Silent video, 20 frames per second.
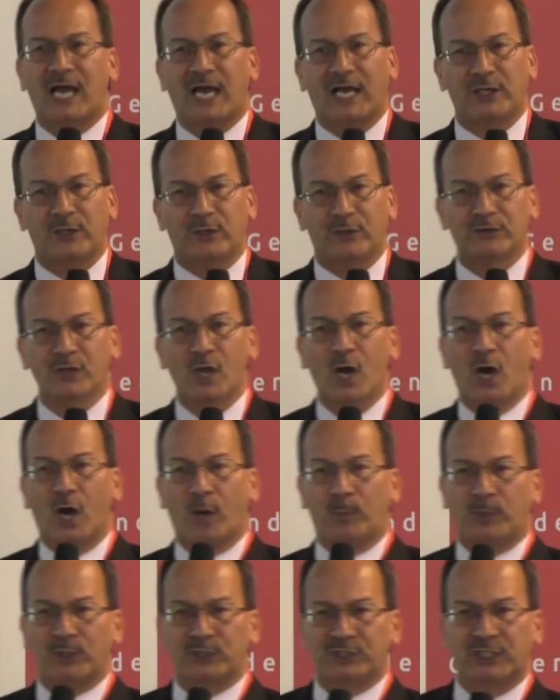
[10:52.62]
hires
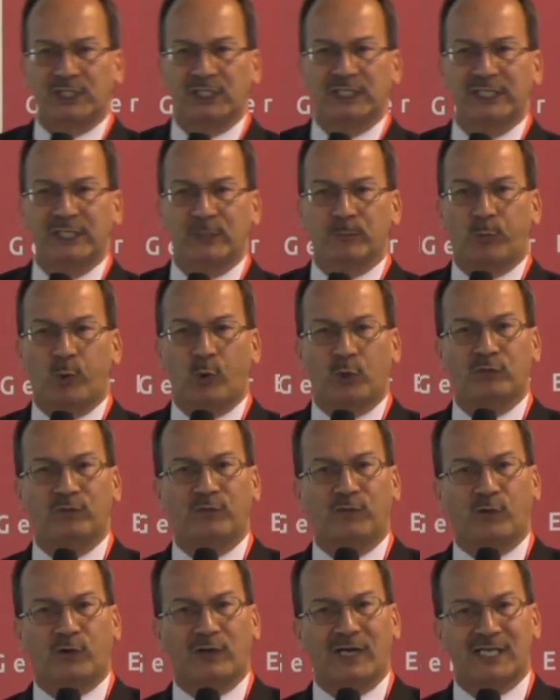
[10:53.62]
are particularly important
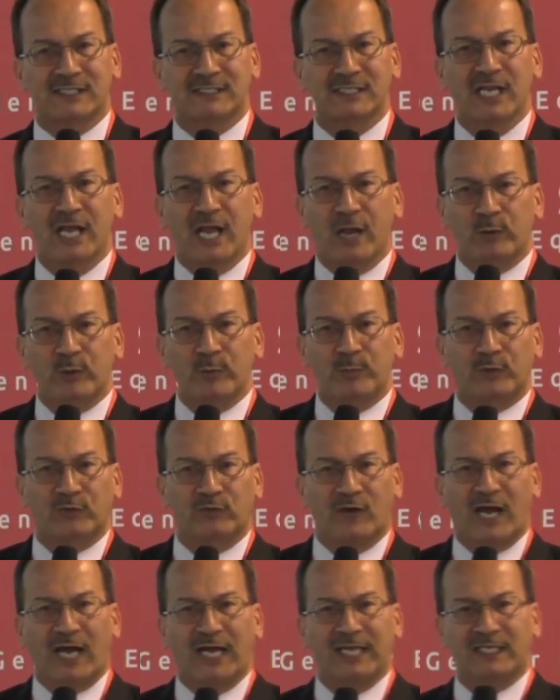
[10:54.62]
for us and we
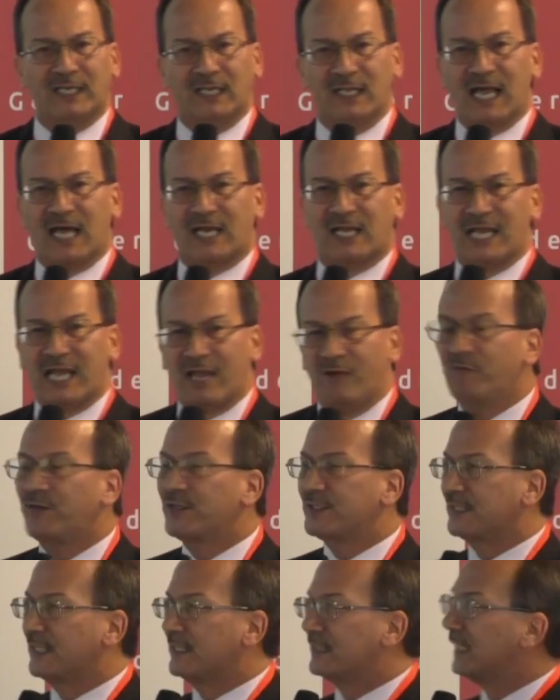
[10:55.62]
provide a lot of
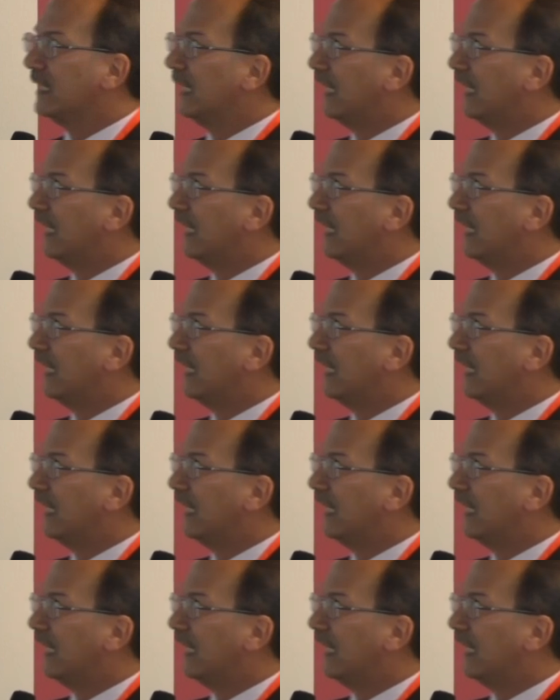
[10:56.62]
emphasis